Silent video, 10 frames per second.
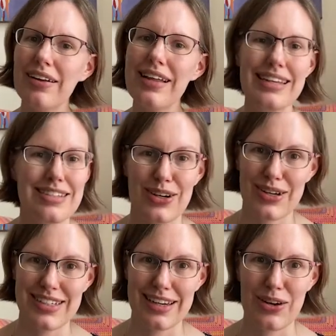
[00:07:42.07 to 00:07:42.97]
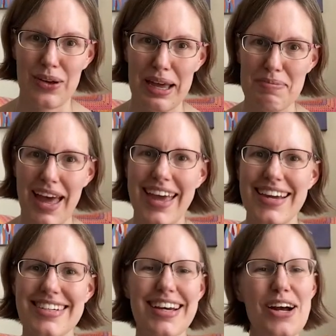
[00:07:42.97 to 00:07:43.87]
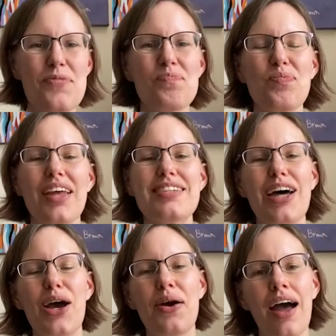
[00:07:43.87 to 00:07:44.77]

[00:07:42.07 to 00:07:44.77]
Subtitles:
His socks did not get made. So